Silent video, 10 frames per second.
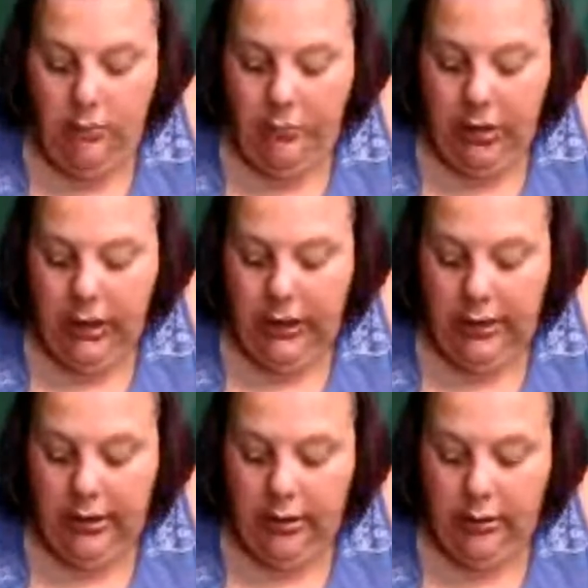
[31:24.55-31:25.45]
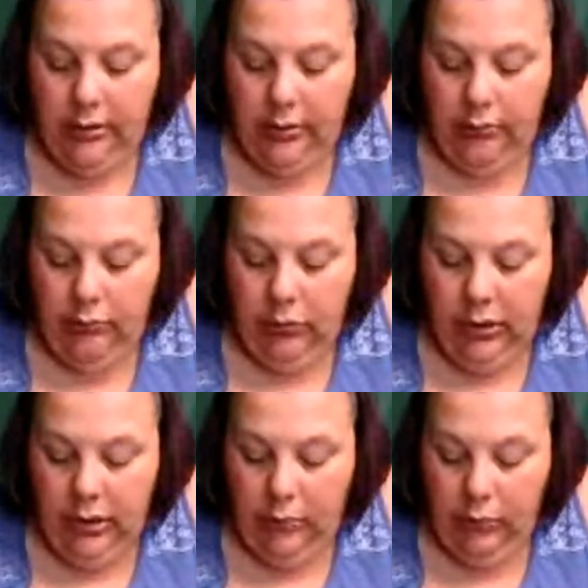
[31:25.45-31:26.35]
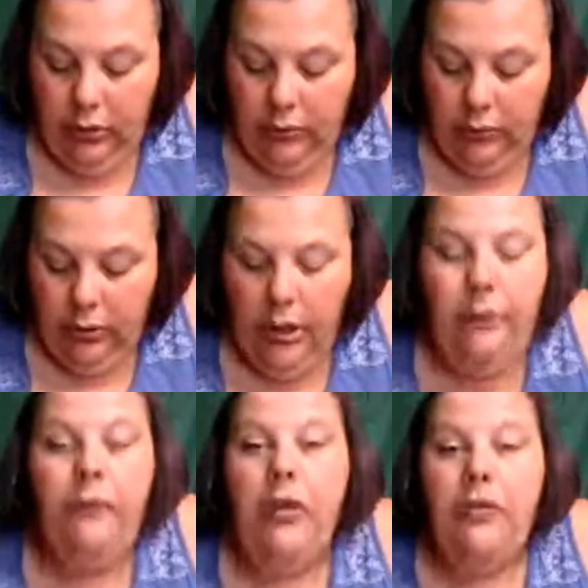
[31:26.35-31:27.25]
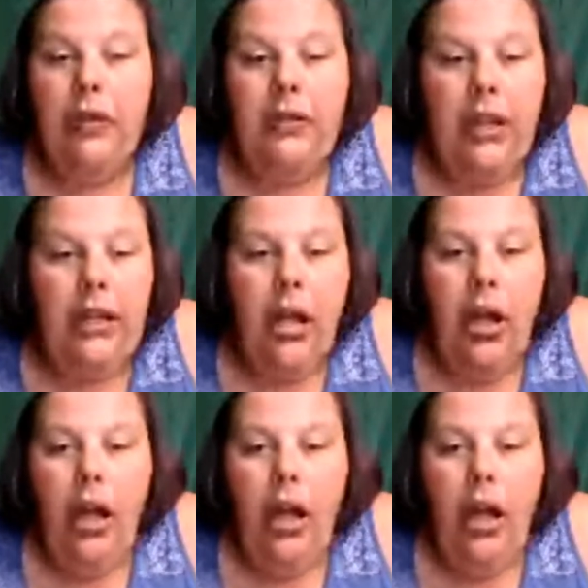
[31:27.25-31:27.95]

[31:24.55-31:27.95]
but, let's see, it's right side.